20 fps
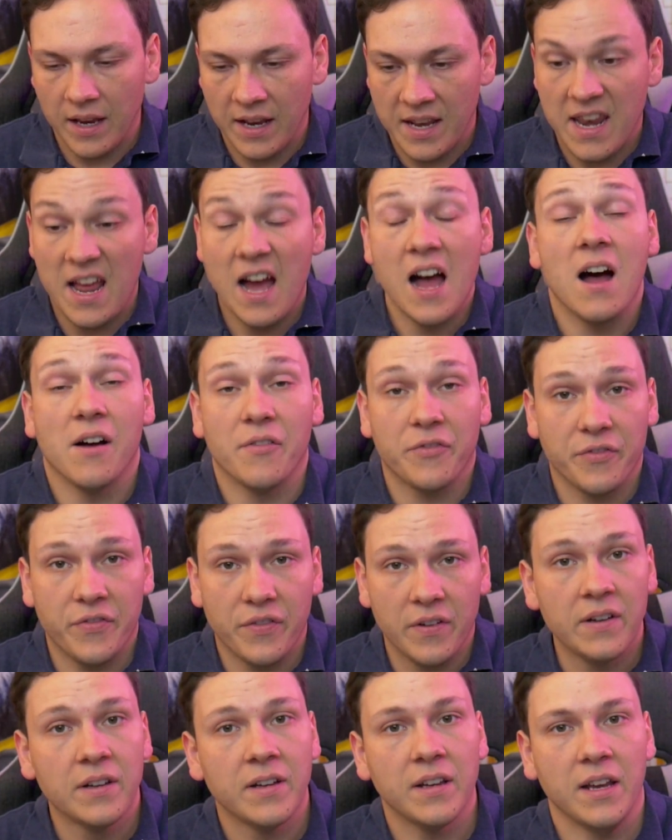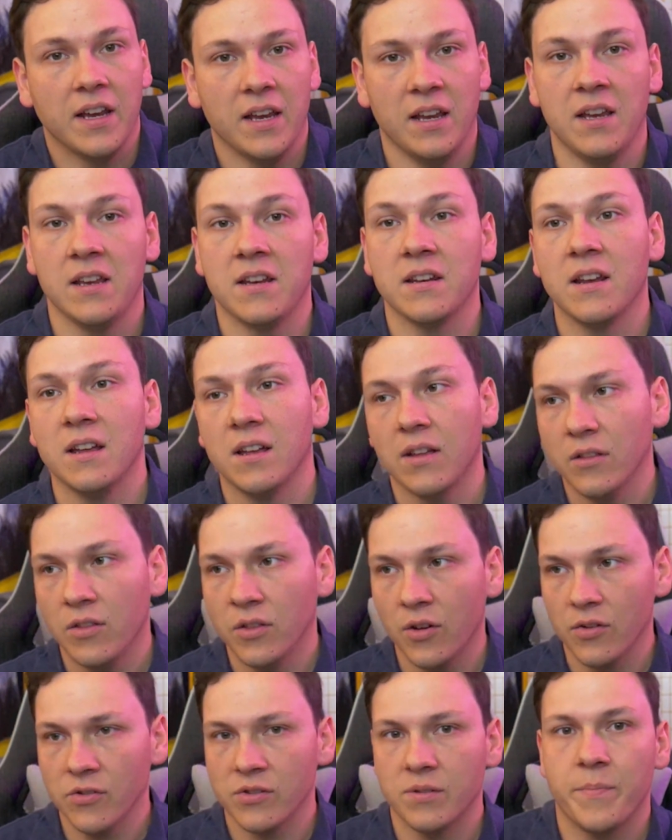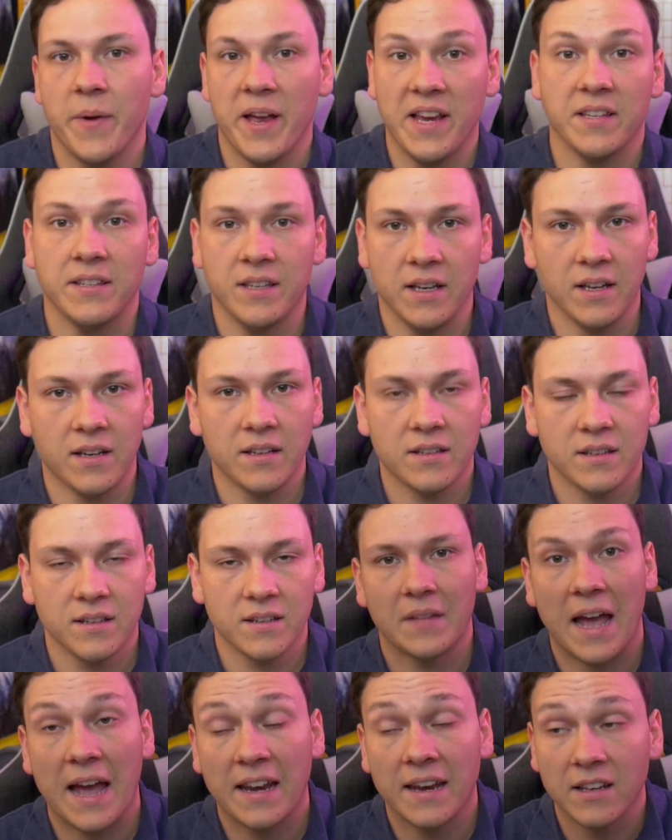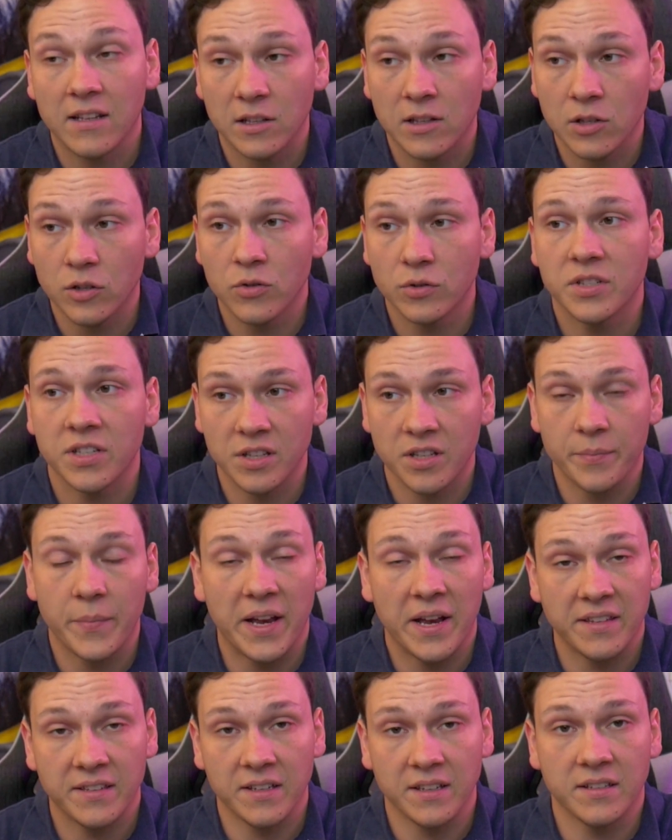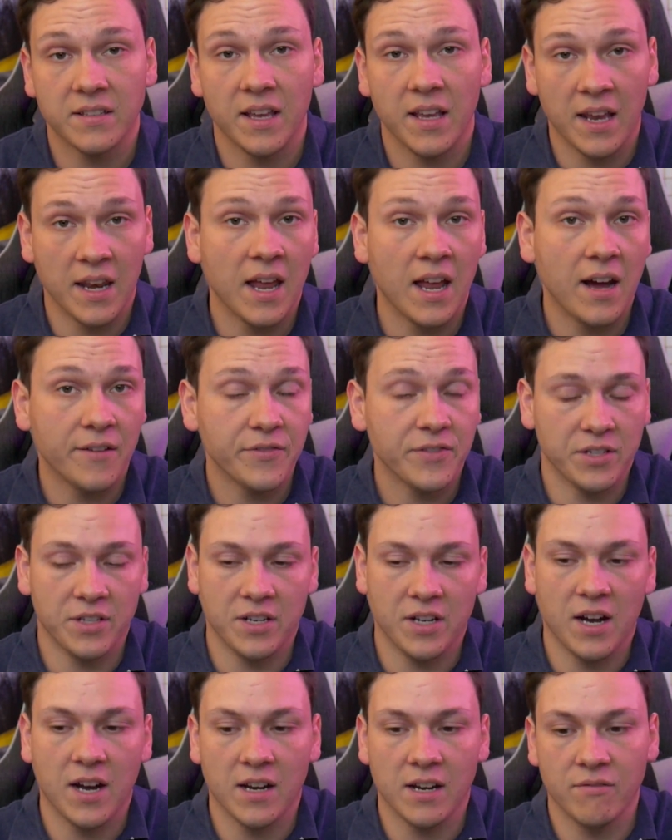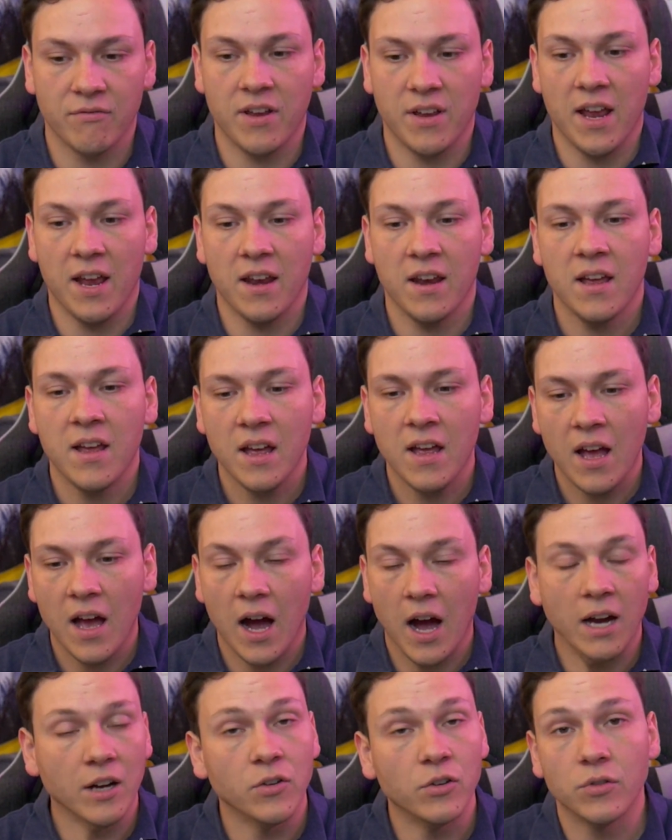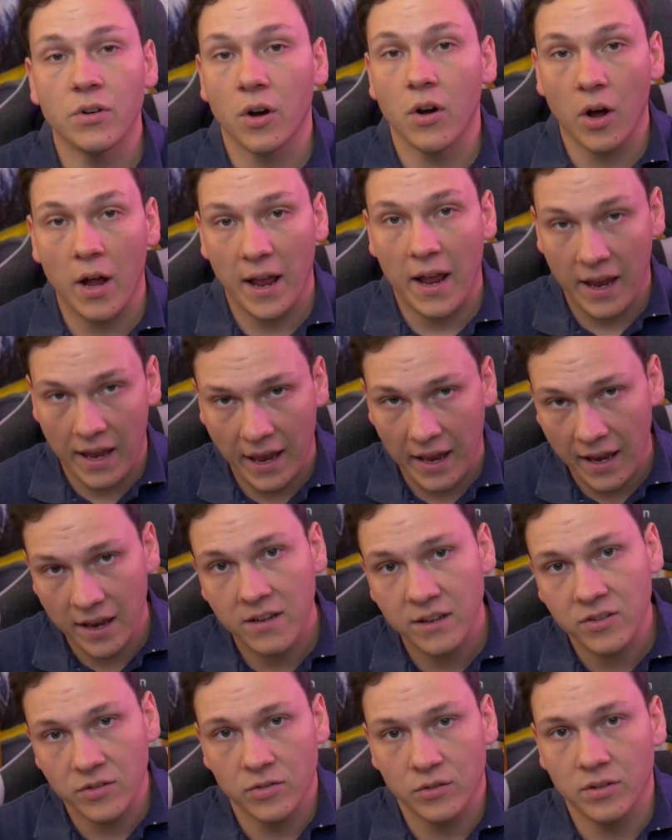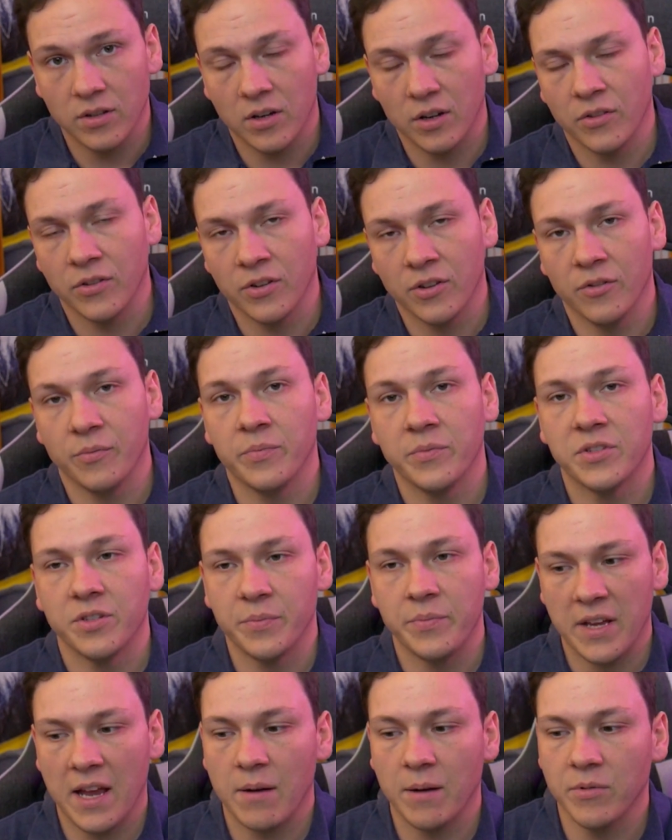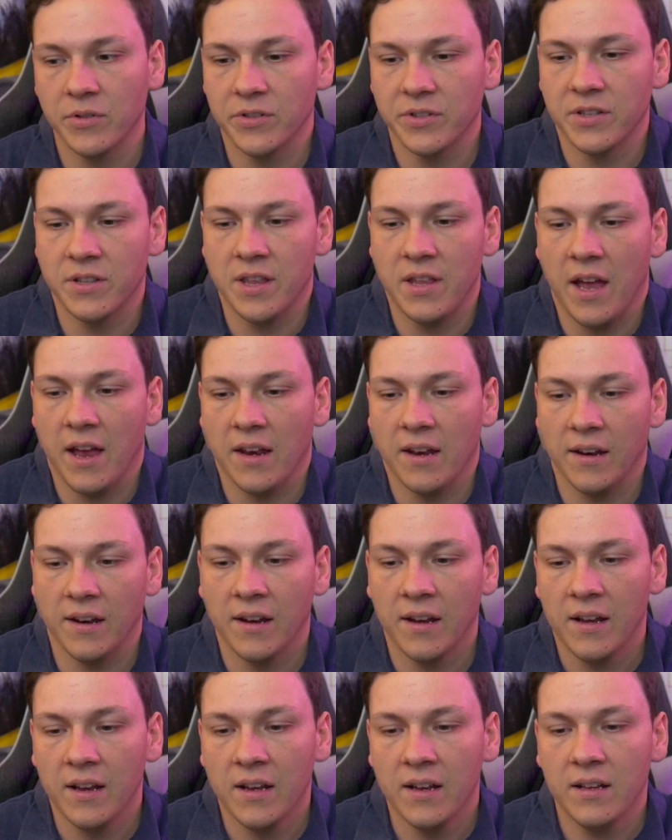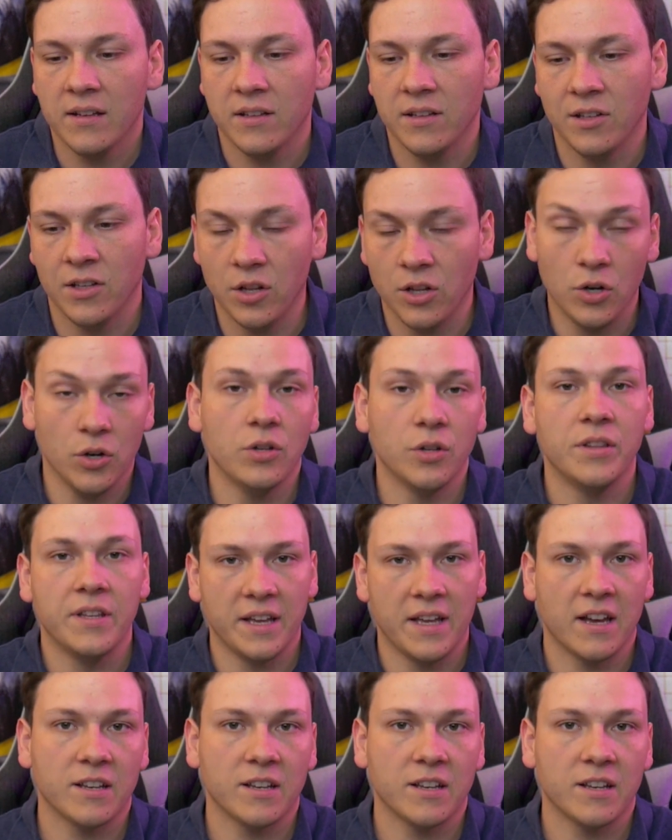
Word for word: enough in those basics. I hadn't looked at the basics enough to kind of get a good handle on them to be able to then learn the